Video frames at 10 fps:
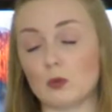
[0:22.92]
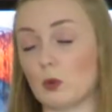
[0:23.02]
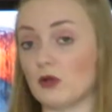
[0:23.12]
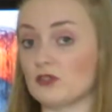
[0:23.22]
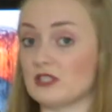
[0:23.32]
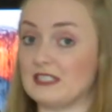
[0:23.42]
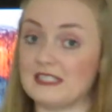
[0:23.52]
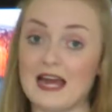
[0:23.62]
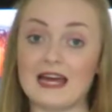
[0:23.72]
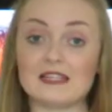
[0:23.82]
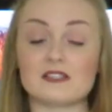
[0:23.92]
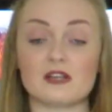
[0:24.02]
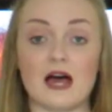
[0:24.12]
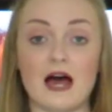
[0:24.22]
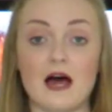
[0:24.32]
what to get,
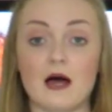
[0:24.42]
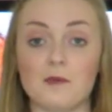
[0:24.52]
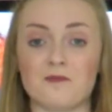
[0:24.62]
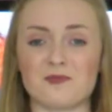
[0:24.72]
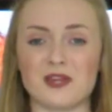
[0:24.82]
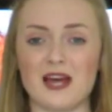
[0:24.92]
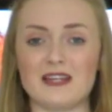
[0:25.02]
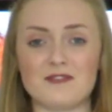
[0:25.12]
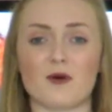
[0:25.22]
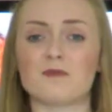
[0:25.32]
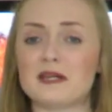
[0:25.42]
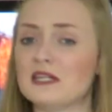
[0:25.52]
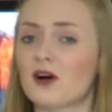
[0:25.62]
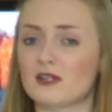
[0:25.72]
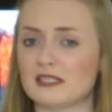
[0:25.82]
and if I'm
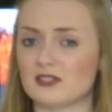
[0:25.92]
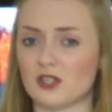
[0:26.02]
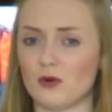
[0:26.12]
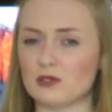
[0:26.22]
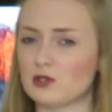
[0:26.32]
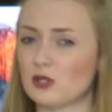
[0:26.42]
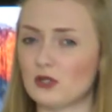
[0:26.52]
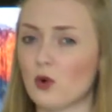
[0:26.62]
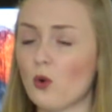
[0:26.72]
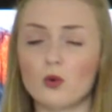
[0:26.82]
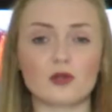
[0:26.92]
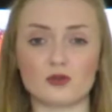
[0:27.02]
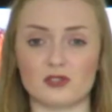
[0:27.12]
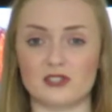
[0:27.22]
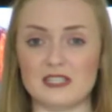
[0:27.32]
being honest, I was looking all
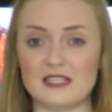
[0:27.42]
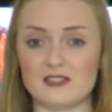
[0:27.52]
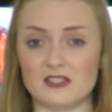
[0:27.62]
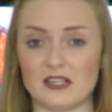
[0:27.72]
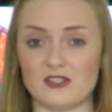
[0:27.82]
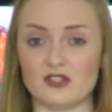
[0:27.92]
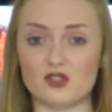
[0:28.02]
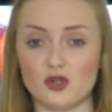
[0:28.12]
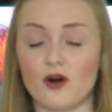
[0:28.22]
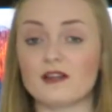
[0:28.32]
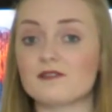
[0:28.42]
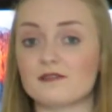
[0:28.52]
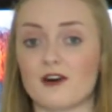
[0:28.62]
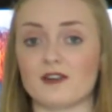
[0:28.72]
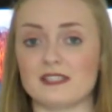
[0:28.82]
across the internet to try and
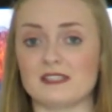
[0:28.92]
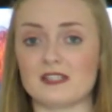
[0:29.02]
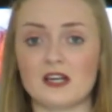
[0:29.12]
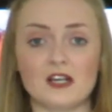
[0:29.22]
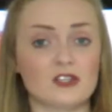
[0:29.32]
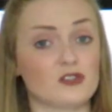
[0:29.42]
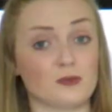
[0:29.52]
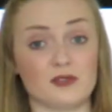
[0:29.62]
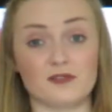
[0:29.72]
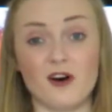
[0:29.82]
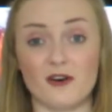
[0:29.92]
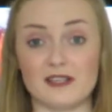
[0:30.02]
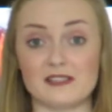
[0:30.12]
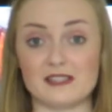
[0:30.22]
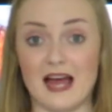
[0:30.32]
find some
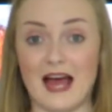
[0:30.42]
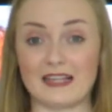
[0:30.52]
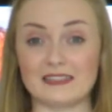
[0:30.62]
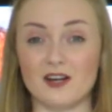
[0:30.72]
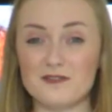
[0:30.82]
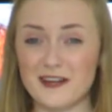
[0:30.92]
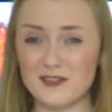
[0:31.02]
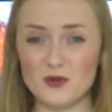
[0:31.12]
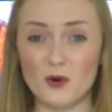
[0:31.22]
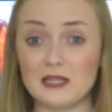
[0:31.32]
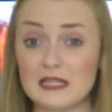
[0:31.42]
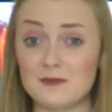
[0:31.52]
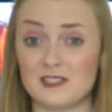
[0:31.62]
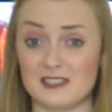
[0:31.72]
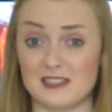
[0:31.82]
advice, and I found it quite
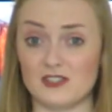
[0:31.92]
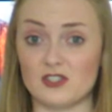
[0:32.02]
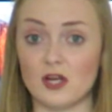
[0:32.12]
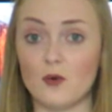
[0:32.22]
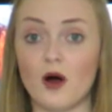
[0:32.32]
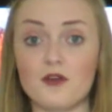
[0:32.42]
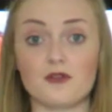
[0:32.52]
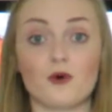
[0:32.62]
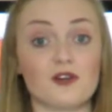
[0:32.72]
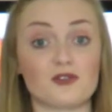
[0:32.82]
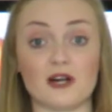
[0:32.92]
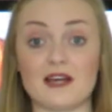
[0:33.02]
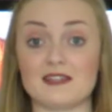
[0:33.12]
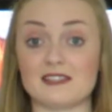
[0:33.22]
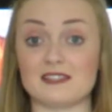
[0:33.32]
limited. So I thought I'd
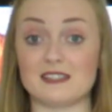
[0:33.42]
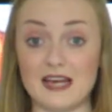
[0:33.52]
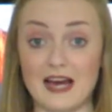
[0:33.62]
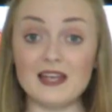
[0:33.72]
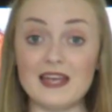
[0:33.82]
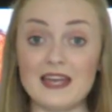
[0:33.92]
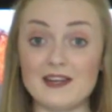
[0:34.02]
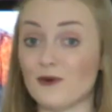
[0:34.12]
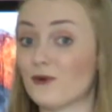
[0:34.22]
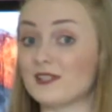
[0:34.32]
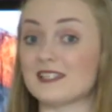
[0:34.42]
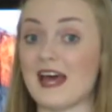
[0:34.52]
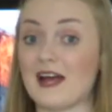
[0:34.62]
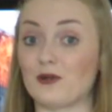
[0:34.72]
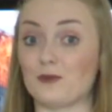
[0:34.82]
create this today in order to
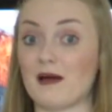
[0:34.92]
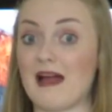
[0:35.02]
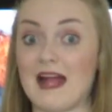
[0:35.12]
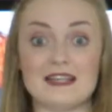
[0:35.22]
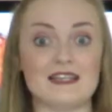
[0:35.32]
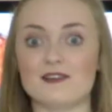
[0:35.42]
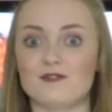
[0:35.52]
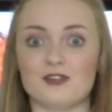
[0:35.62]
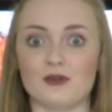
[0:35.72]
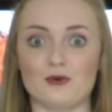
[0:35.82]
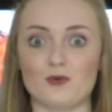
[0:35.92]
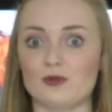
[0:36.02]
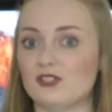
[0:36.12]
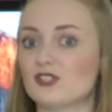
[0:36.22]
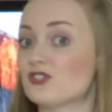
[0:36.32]
help any of you
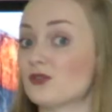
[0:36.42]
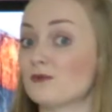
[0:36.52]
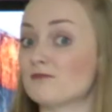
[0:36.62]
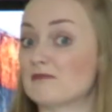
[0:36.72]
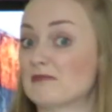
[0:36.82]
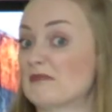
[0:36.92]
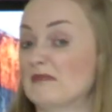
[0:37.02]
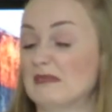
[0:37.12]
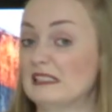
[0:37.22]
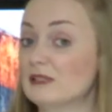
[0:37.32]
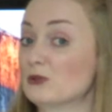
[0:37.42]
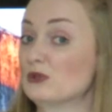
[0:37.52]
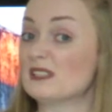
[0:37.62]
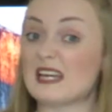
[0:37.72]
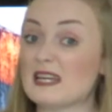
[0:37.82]
with just some little
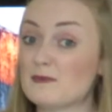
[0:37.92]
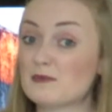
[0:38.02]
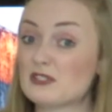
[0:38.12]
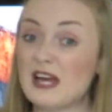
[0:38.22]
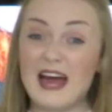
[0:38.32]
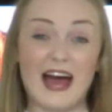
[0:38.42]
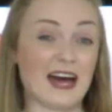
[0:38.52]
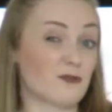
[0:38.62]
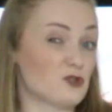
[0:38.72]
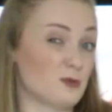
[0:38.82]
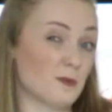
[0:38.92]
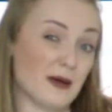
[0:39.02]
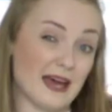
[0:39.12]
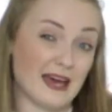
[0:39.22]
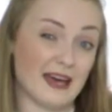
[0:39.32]
tips how to
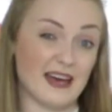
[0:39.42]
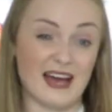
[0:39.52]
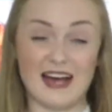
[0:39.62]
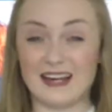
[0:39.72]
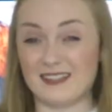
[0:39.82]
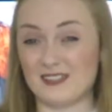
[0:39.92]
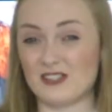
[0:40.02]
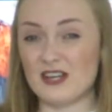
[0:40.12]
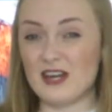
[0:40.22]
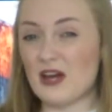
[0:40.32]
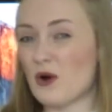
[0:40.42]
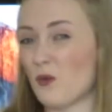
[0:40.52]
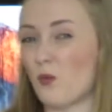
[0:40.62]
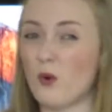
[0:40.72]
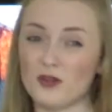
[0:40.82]
prepare and
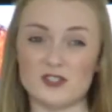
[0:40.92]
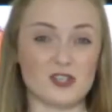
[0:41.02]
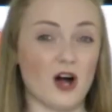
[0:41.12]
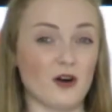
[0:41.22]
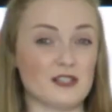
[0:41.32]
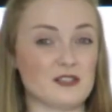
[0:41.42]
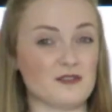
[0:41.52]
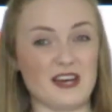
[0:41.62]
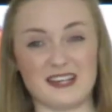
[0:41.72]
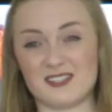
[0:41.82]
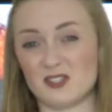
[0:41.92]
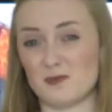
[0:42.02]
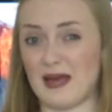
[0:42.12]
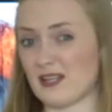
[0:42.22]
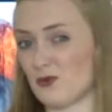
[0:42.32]
what to kind of
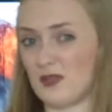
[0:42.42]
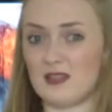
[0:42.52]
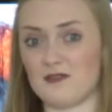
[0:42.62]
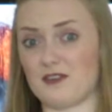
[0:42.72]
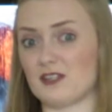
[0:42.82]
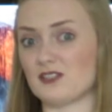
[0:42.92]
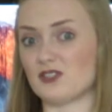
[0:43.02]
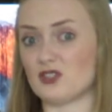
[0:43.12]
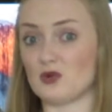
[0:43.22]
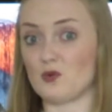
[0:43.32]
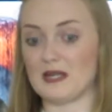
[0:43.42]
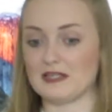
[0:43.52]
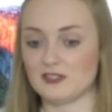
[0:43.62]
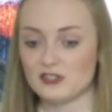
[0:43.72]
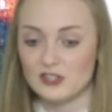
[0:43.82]
expect within the first 2
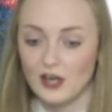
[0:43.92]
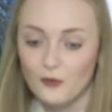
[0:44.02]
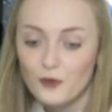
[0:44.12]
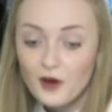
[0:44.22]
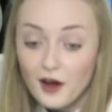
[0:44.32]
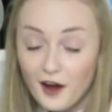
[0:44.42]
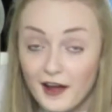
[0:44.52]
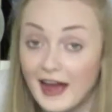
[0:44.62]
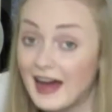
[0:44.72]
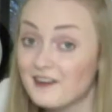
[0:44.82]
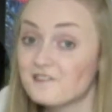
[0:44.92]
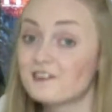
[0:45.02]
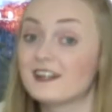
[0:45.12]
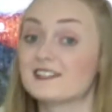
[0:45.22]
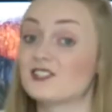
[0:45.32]
weeks. So I
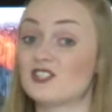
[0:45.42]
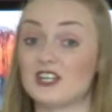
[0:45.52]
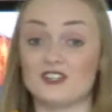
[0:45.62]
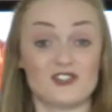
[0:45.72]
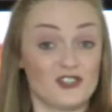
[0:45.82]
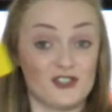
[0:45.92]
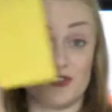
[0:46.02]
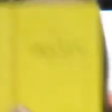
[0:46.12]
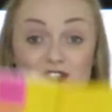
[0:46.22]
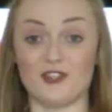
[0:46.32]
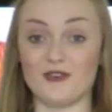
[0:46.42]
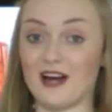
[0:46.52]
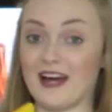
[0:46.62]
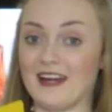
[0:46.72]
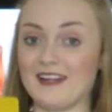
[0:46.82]
have, as a teacher should do,
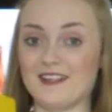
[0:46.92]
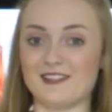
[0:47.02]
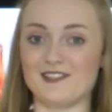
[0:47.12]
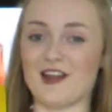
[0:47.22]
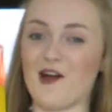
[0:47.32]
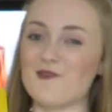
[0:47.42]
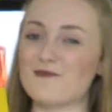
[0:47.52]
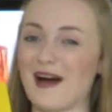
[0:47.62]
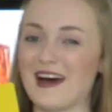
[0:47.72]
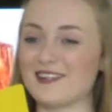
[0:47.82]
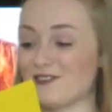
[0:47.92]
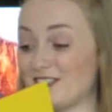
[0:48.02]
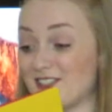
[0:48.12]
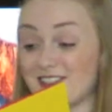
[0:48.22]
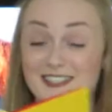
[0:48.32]
a notepad
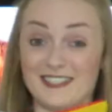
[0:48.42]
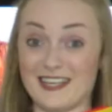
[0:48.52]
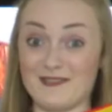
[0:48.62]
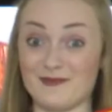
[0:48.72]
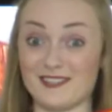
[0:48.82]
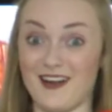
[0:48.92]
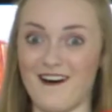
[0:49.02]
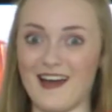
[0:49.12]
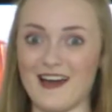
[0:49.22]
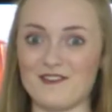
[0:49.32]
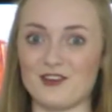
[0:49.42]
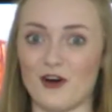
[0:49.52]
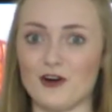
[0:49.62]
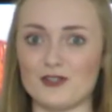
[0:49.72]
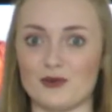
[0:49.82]
with just the tips I have
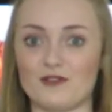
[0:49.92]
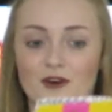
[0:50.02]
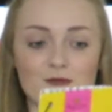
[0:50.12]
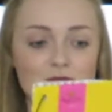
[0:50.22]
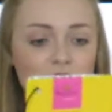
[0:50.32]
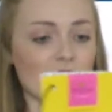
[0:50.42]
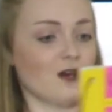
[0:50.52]
got. So if I'm